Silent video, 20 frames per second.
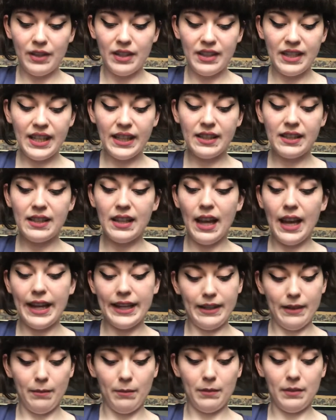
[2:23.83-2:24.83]
6
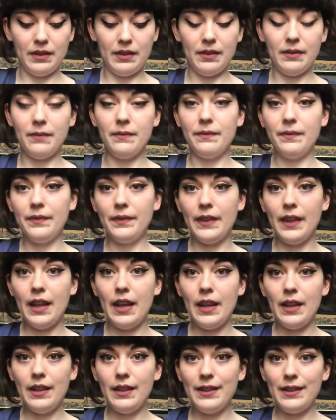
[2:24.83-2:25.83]
items.
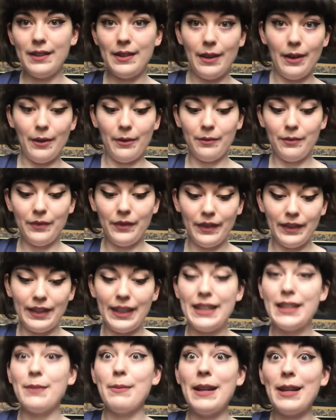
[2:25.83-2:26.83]
So
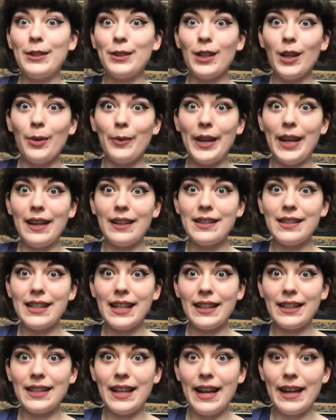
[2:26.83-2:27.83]
let's make sure we got
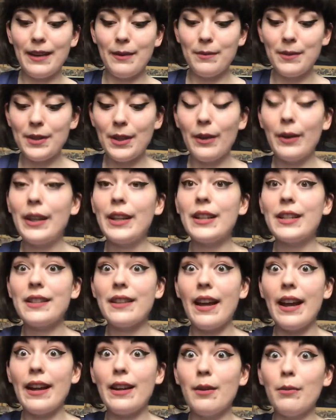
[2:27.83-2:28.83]
6 items. So here's
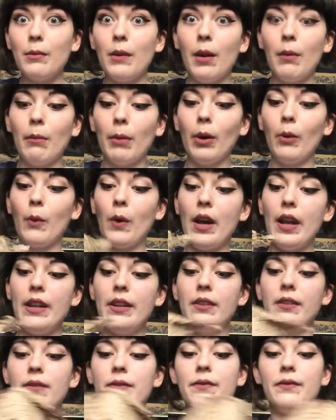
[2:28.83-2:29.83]
item number
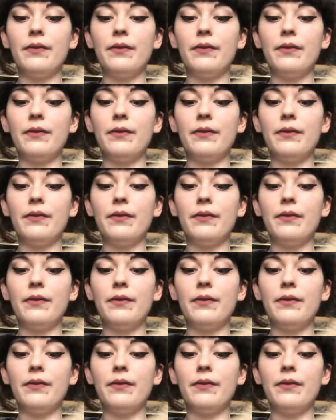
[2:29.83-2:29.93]
1,